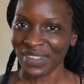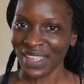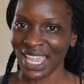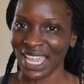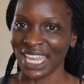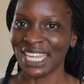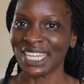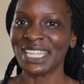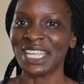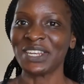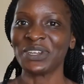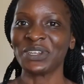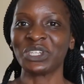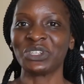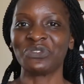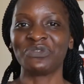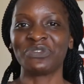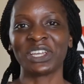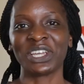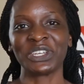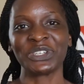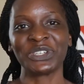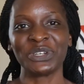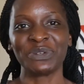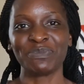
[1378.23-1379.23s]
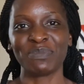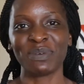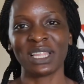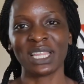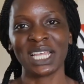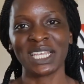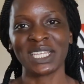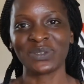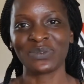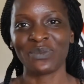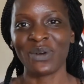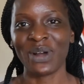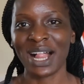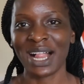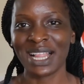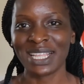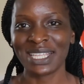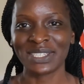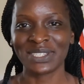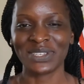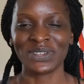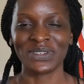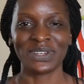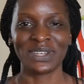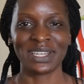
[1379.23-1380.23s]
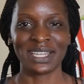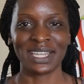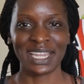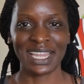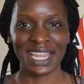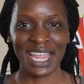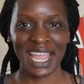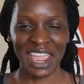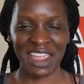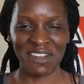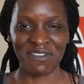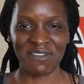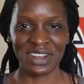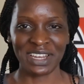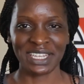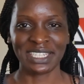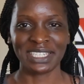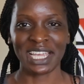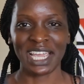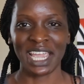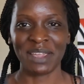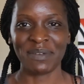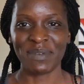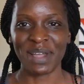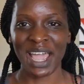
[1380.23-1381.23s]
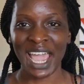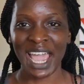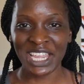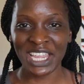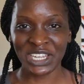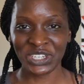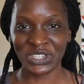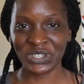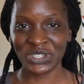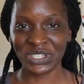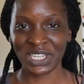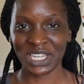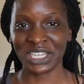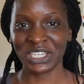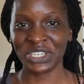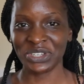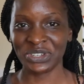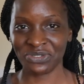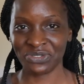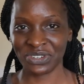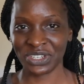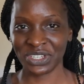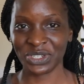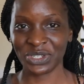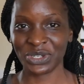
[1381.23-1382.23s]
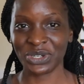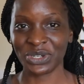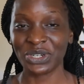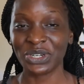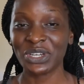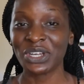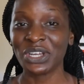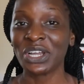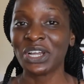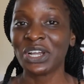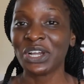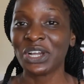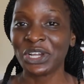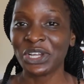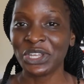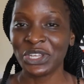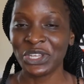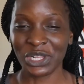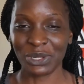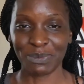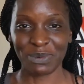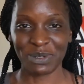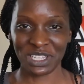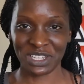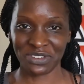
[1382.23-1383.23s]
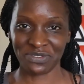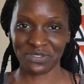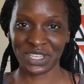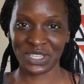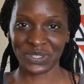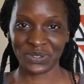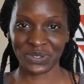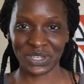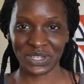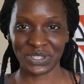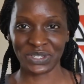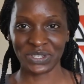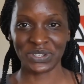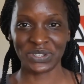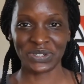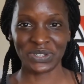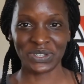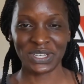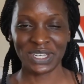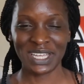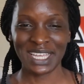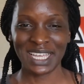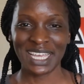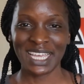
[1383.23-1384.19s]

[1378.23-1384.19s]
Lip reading: hit the notification bell as well, so every time shoot a new video, you'll be the first one to know.